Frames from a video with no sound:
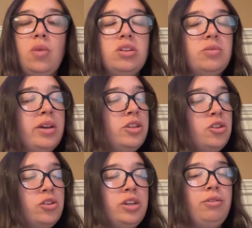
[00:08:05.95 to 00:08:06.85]
which is why the
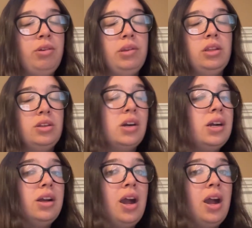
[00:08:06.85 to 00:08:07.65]
tree grew in the dark.